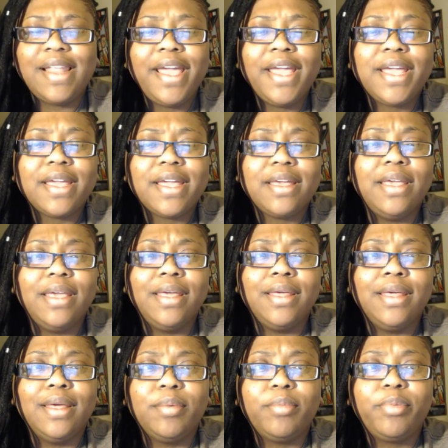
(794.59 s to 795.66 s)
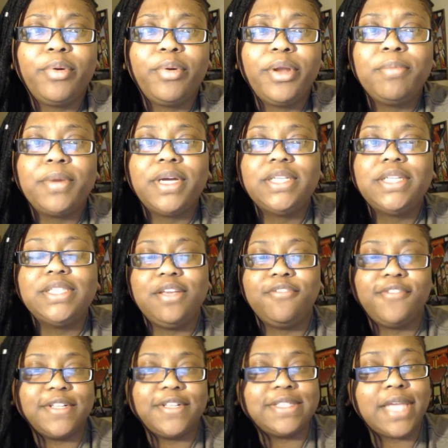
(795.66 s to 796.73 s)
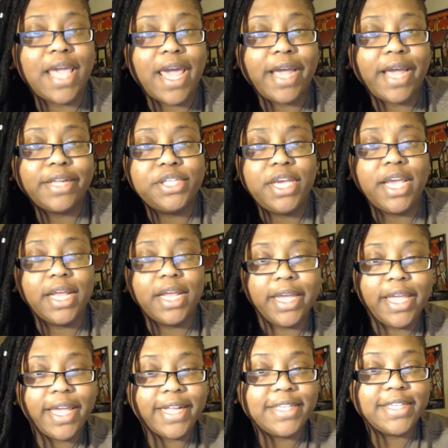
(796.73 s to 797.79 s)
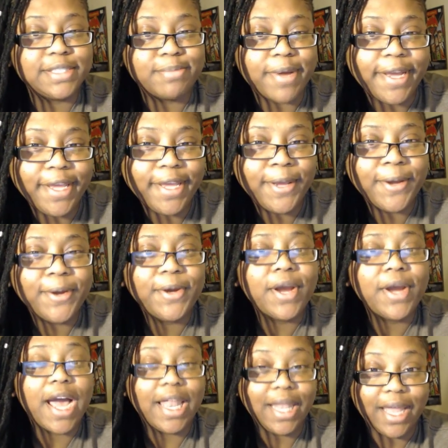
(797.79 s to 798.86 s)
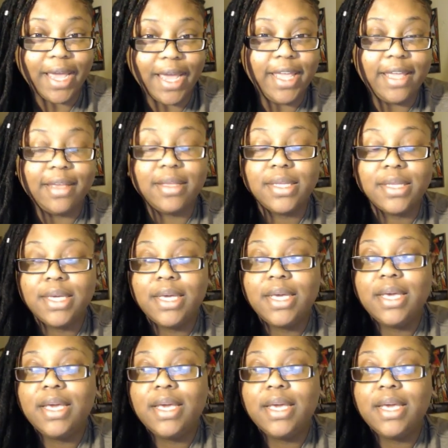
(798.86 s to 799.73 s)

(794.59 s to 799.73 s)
I like pretty much if it's catchy and it catches my ear, I like it.